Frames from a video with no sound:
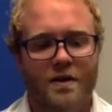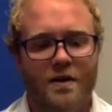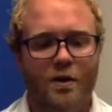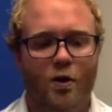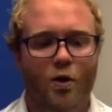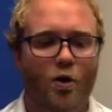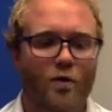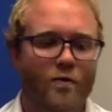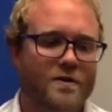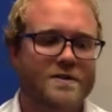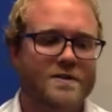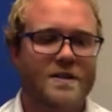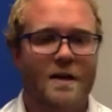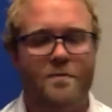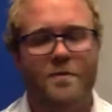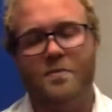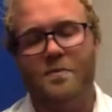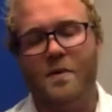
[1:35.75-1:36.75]

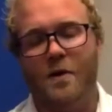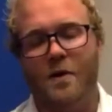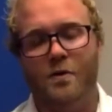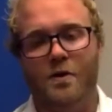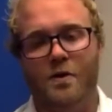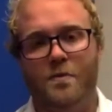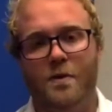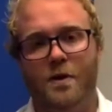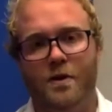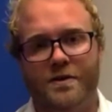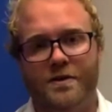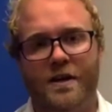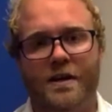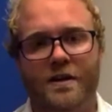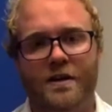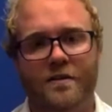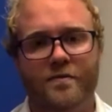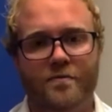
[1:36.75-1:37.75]
overstepping my
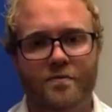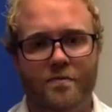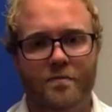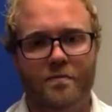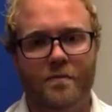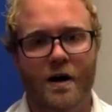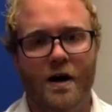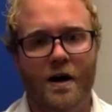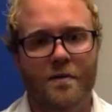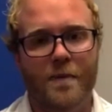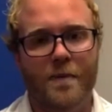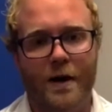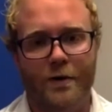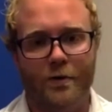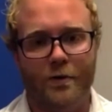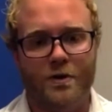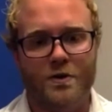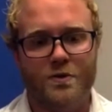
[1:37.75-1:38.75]
rehabilitative
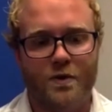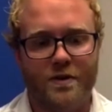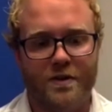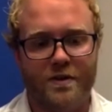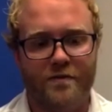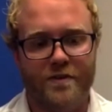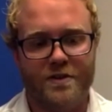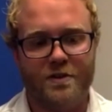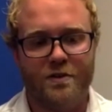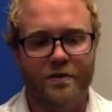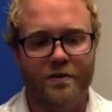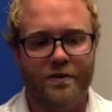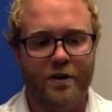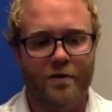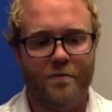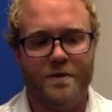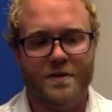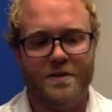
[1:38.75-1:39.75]
boundaries with the physical
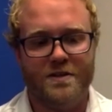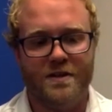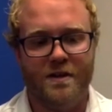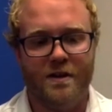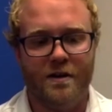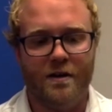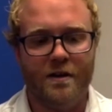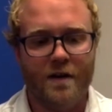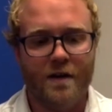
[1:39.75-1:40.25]
therapist here.